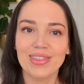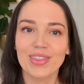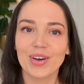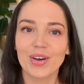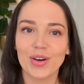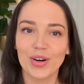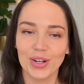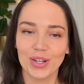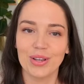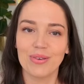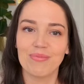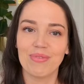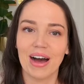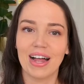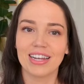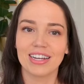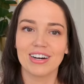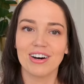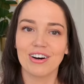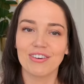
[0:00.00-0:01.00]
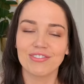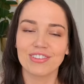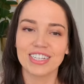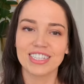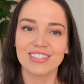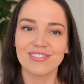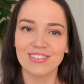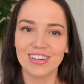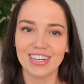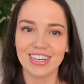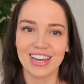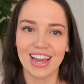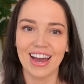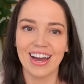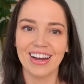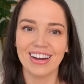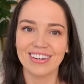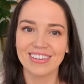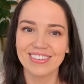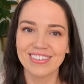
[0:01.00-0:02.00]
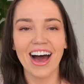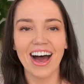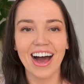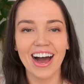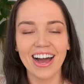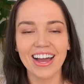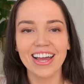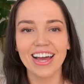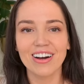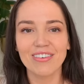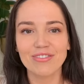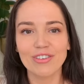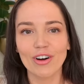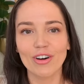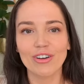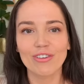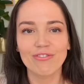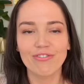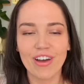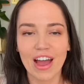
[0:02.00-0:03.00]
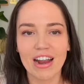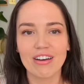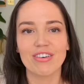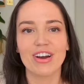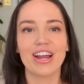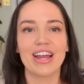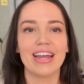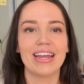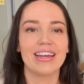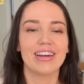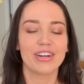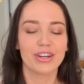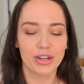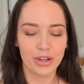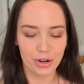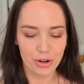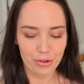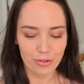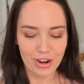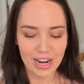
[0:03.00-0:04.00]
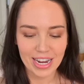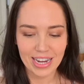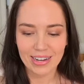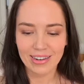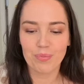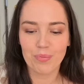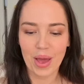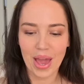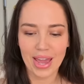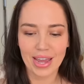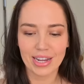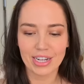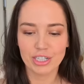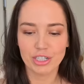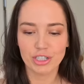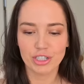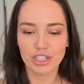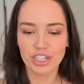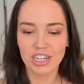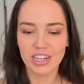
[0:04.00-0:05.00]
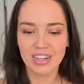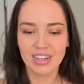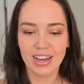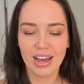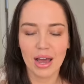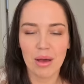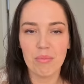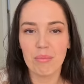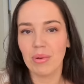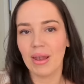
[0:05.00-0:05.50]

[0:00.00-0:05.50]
the colour palette of this video. I have gone very green, beige, and